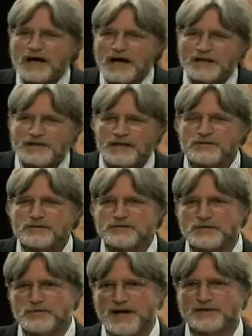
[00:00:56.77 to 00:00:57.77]
another
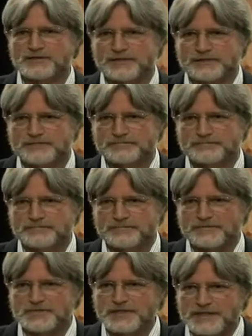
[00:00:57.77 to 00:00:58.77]
director
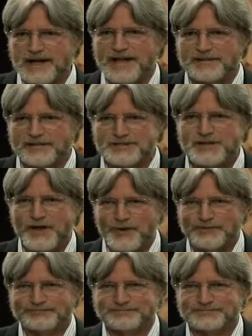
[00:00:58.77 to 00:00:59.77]
to guide the
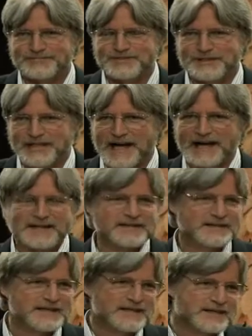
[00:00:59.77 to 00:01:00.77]
show, to guide
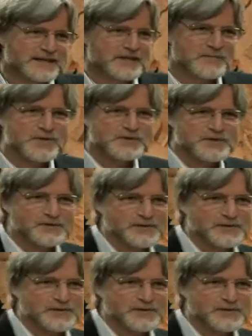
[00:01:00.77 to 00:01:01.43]
the musical